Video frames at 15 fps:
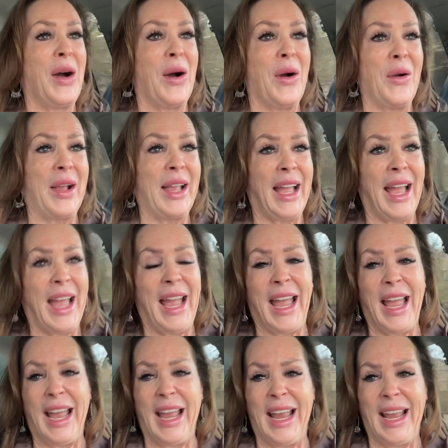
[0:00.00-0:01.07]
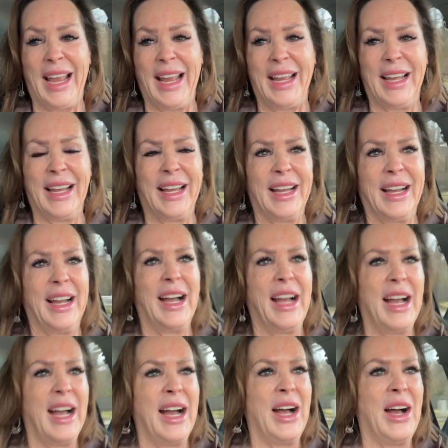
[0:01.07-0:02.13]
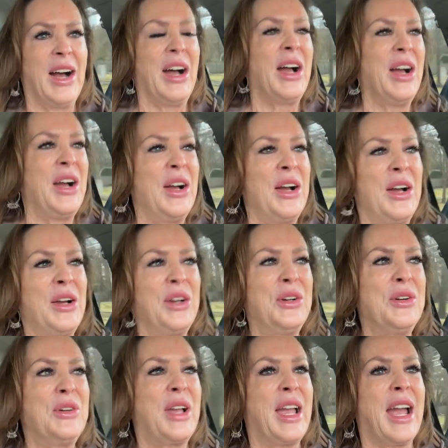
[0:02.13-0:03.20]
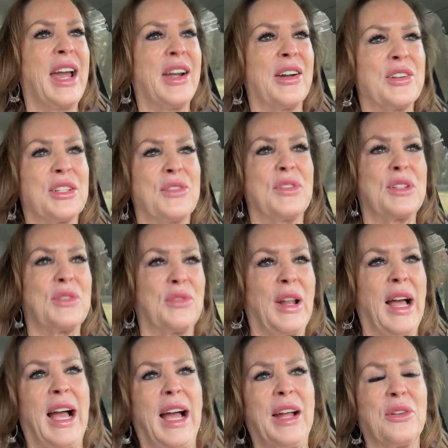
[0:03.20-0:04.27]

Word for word: okay. Who cares if it's flat,